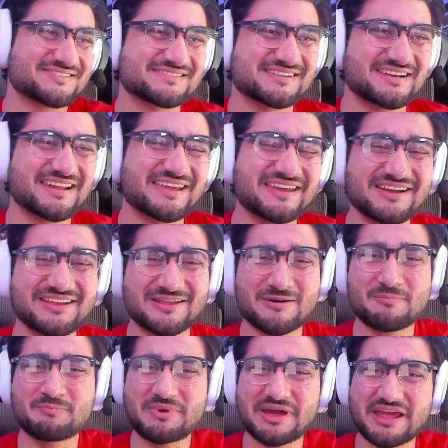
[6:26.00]
gonna kill a
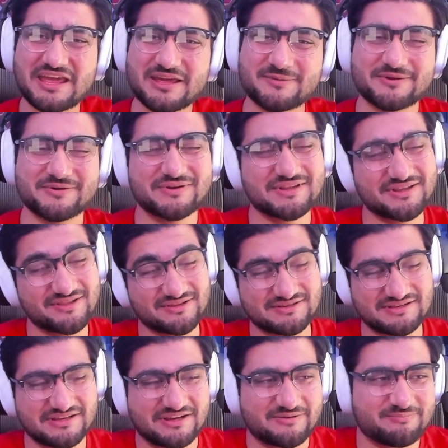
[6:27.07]
baby. Well, it looked
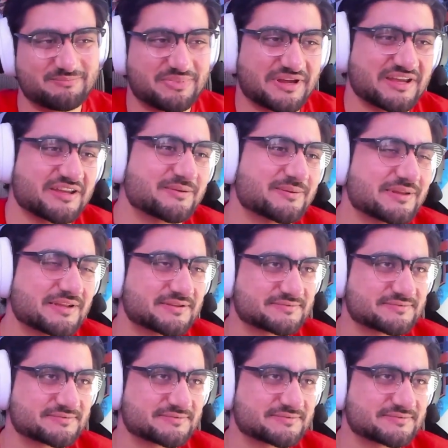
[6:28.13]
like a baby.